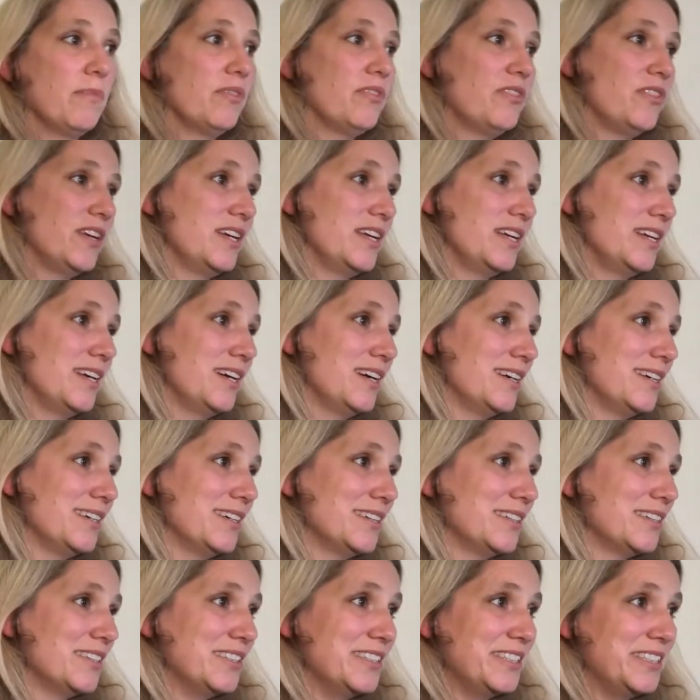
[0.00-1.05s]
the
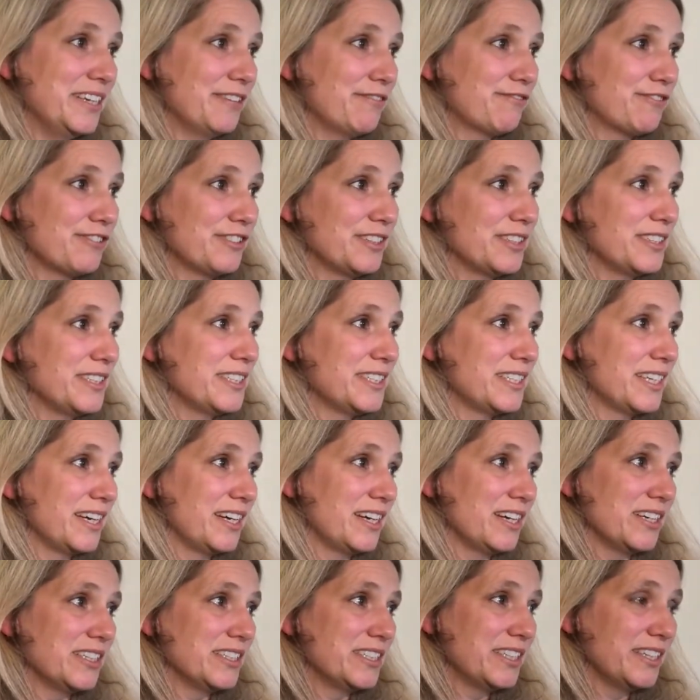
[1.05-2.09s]
different
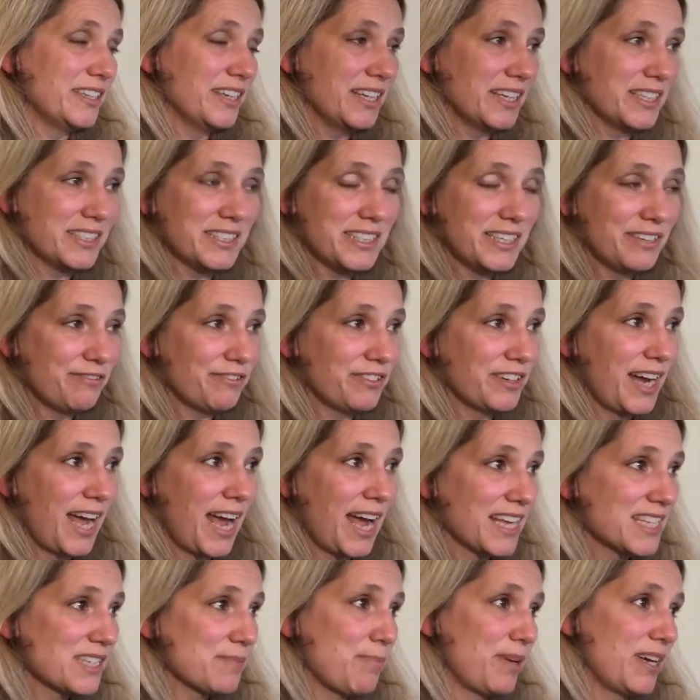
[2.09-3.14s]

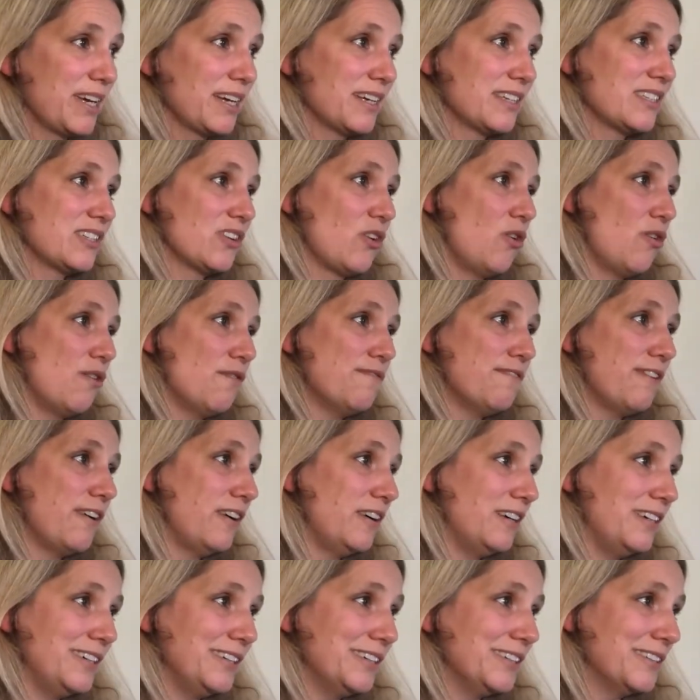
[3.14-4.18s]
aspects of
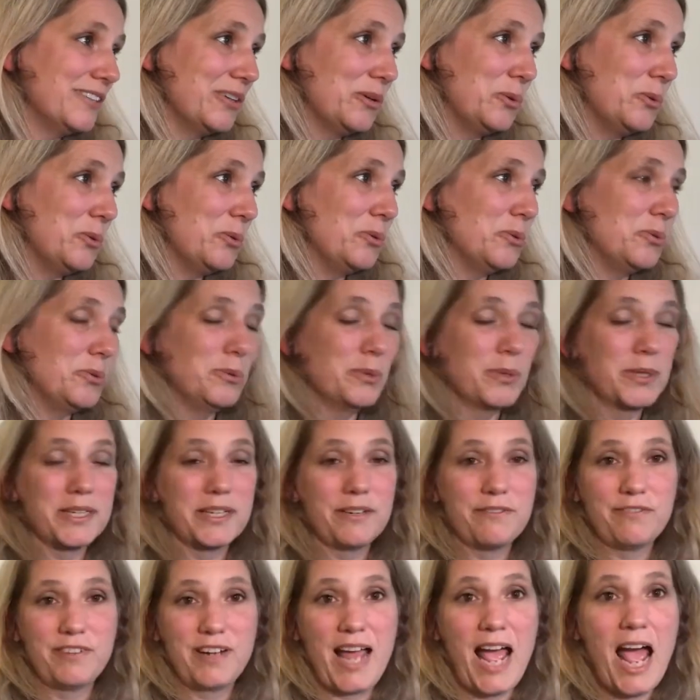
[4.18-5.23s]
all the
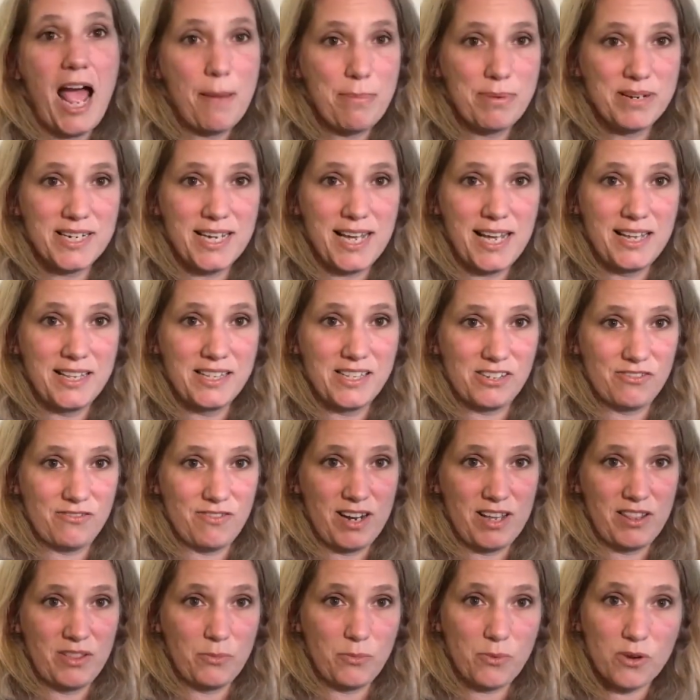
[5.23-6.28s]
different habitats
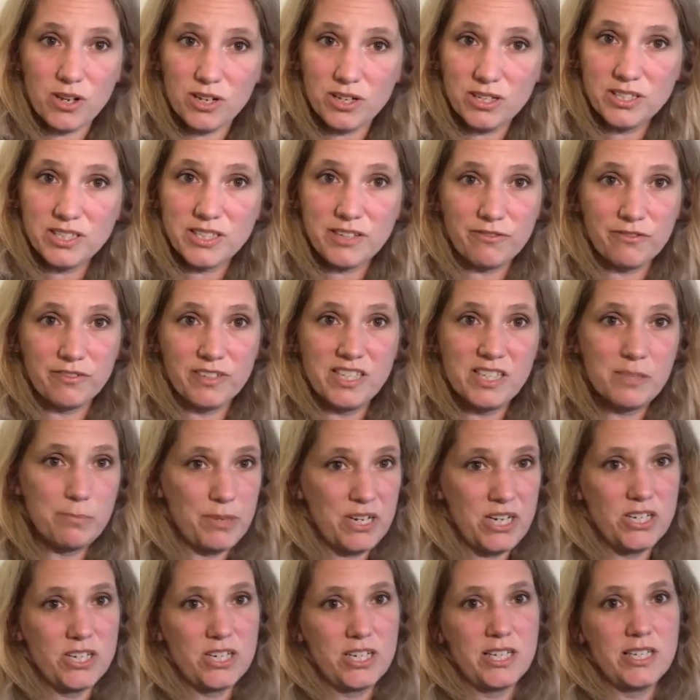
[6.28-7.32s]
around the world, different
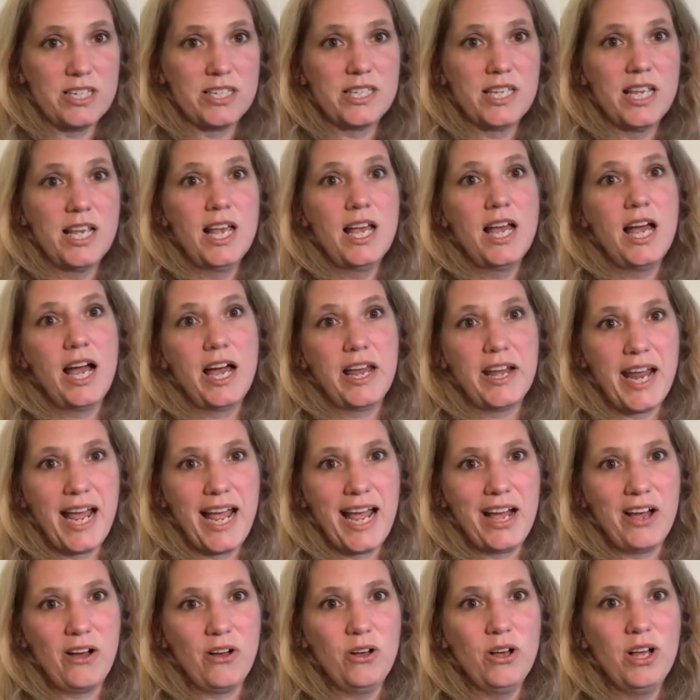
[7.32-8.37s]
species, and
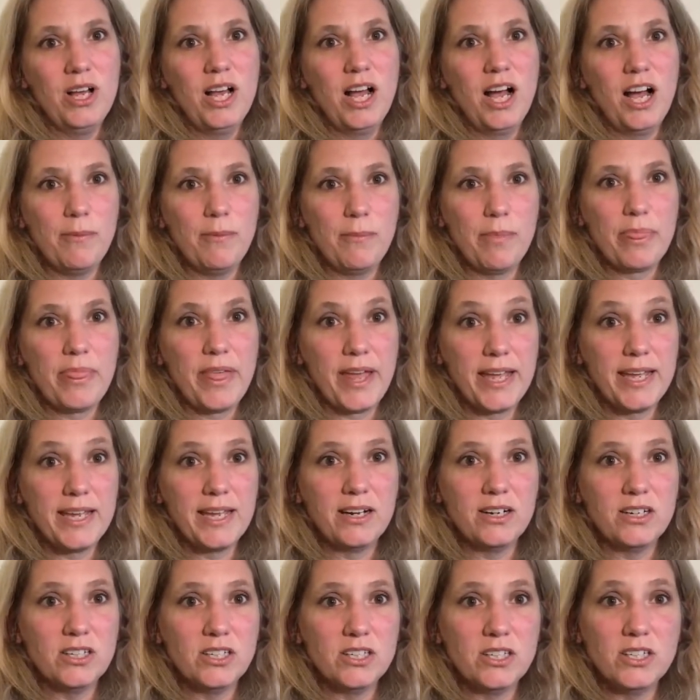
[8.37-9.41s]
how they
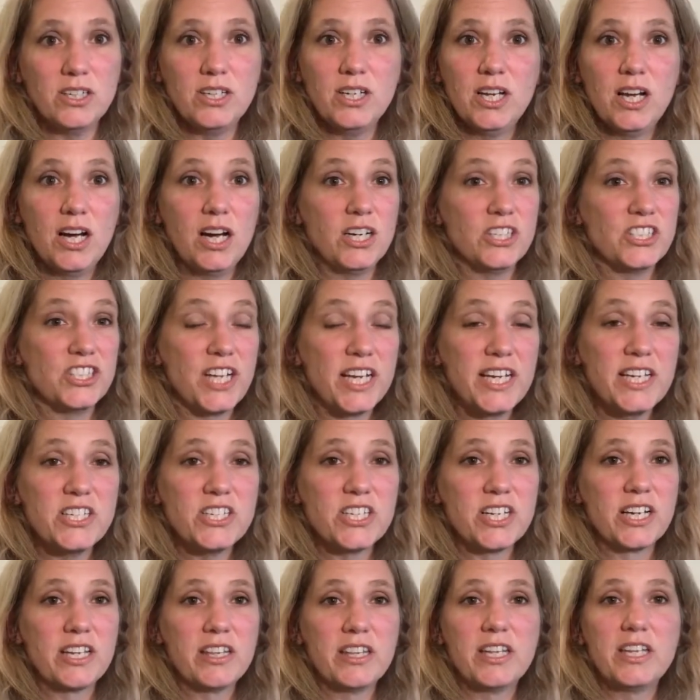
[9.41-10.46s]
are
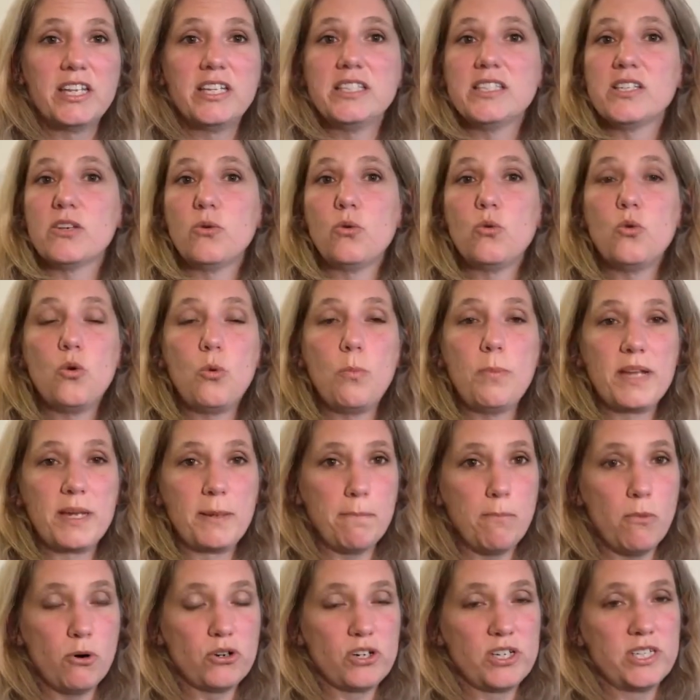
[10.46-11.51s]
changing, and these are all
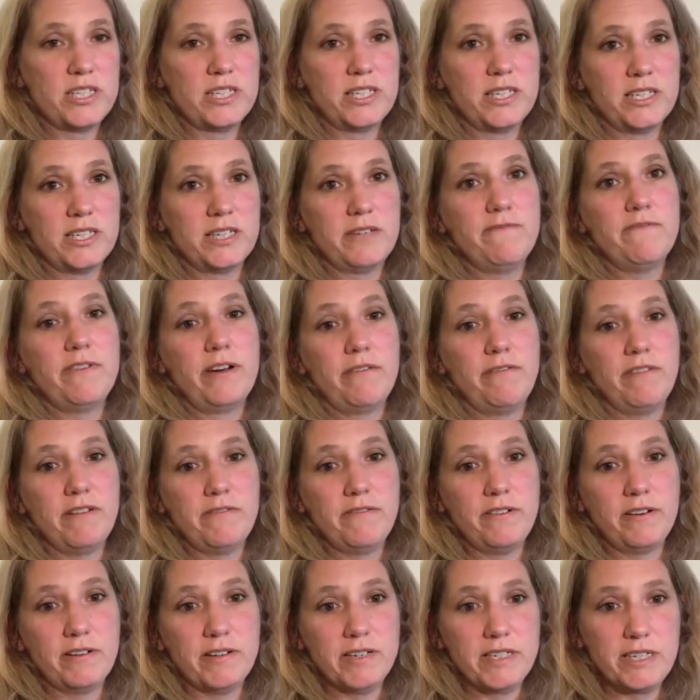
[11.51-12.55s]
being monitored in
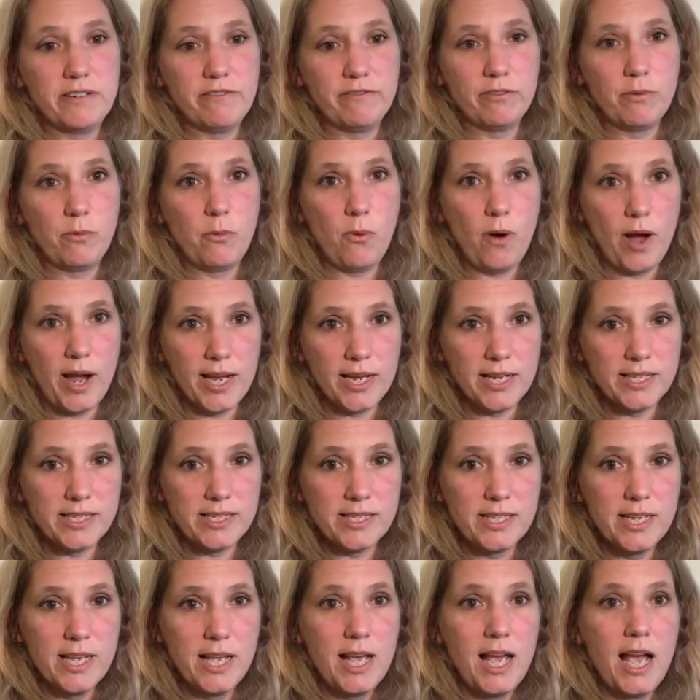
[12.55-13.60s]
very different
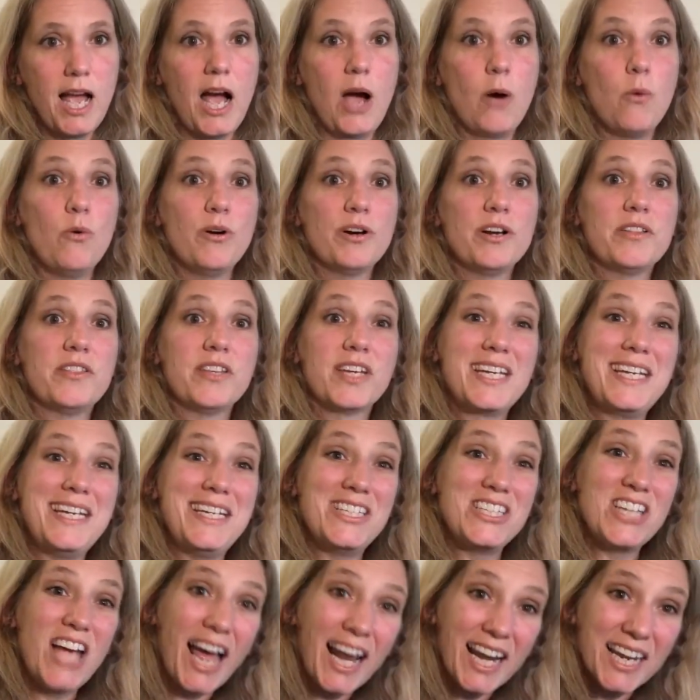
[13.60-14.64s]
ways. And one of the key
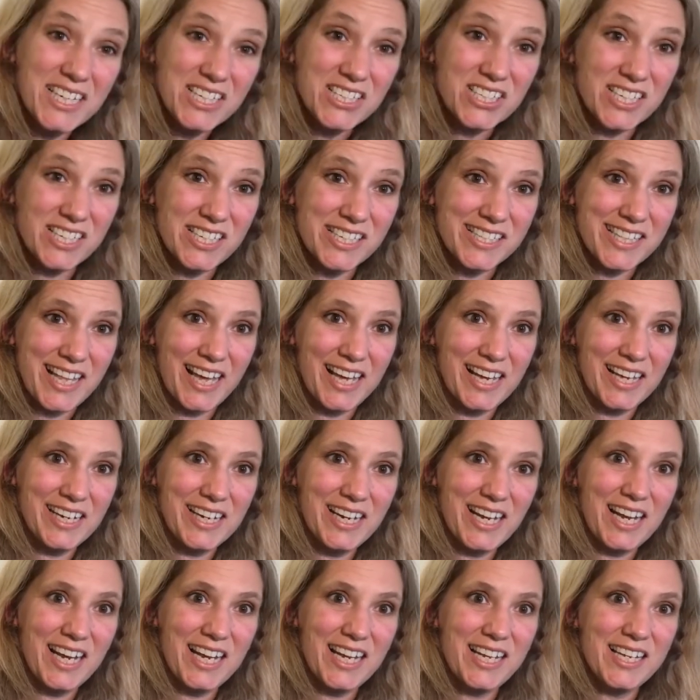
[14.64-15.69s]
challenges then
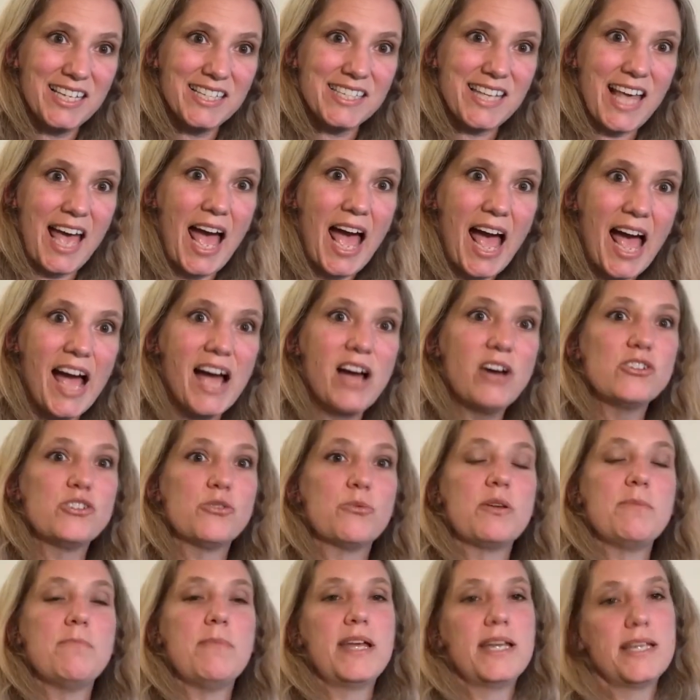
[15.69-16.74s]
is, how do
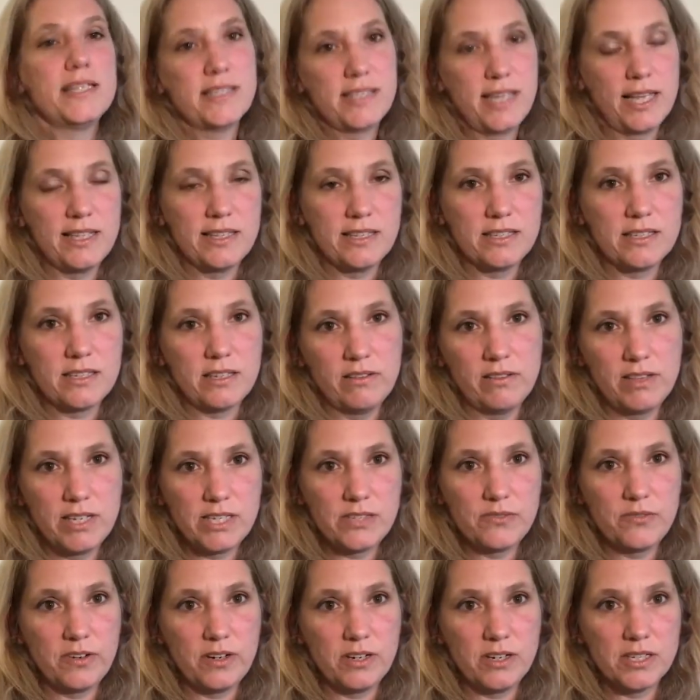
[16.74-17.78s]
we make sense of
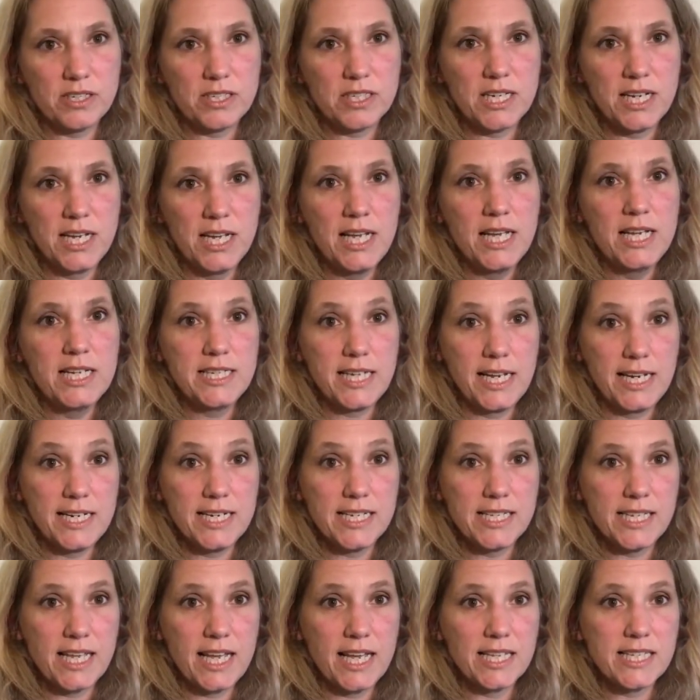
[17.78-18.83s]
these vast data
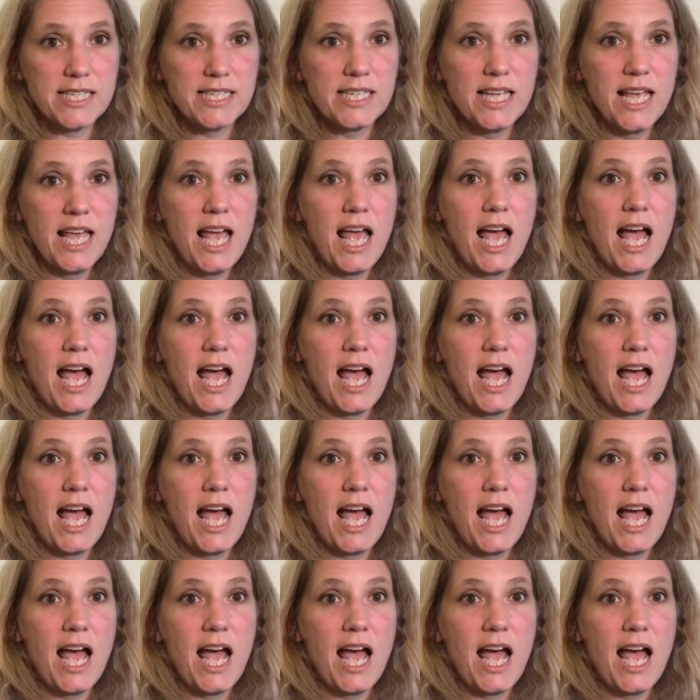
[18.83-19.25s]
sets?